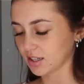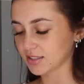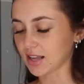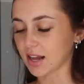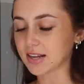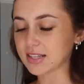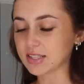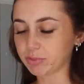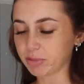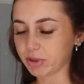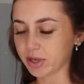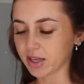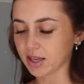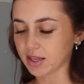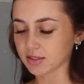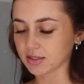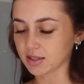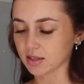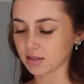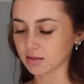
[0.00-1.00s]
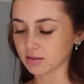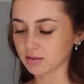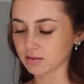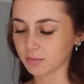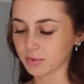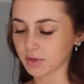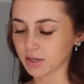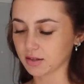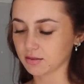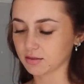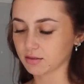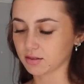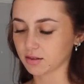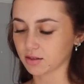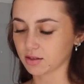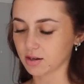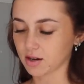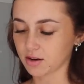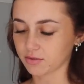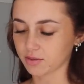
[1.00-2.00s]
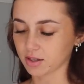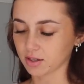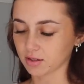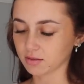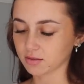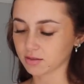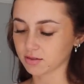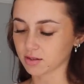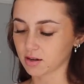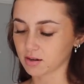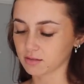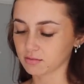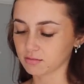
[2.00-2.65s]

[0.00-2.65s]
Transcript: It's not as big as his. I mean, they're not real, so.